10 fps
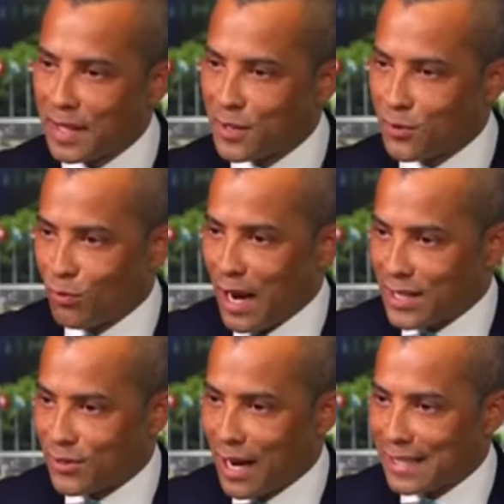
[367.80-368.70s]
to be in this
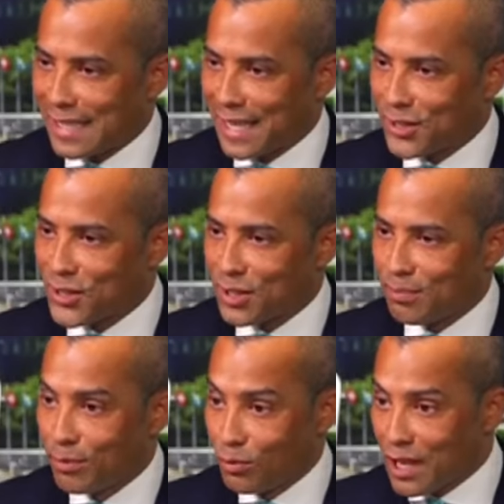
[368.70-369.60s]
race, right, against
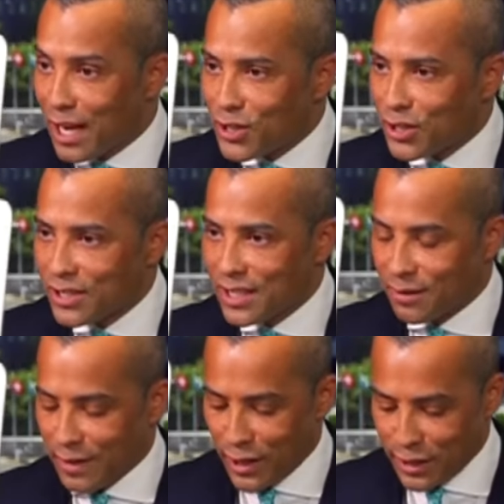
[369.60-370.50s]
mutations
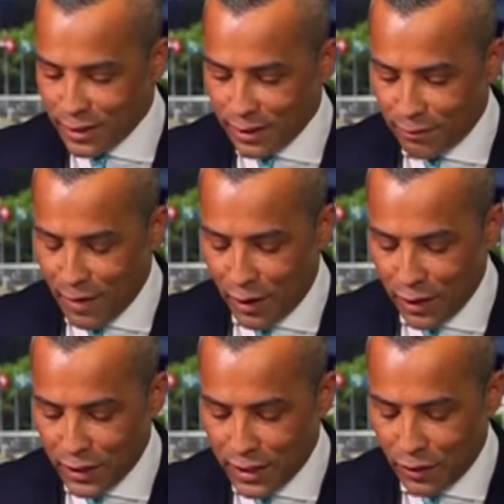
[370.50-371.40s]
and the various
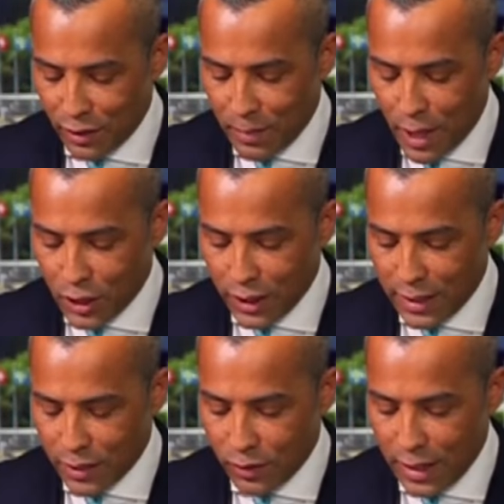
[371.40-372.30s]
variants that are emerging
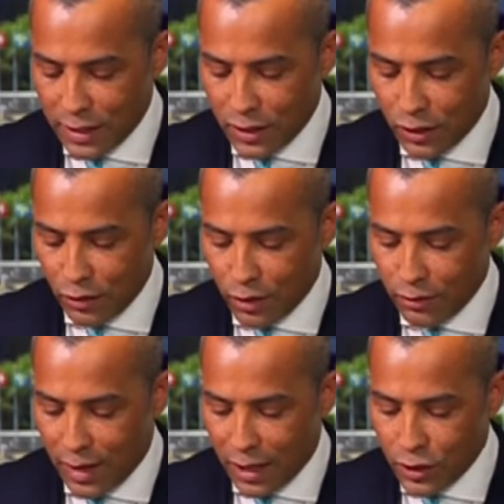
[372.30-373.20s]
as it relates to
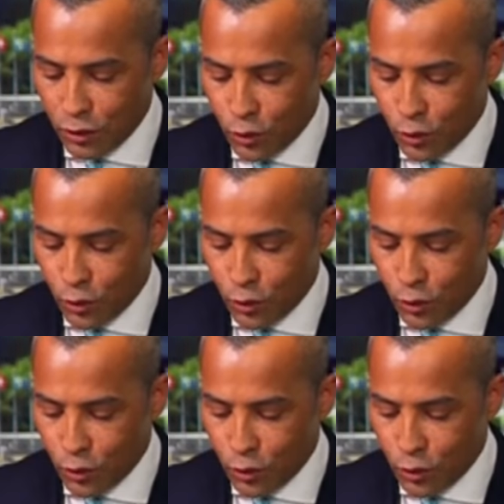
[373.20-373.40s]
coronavirus.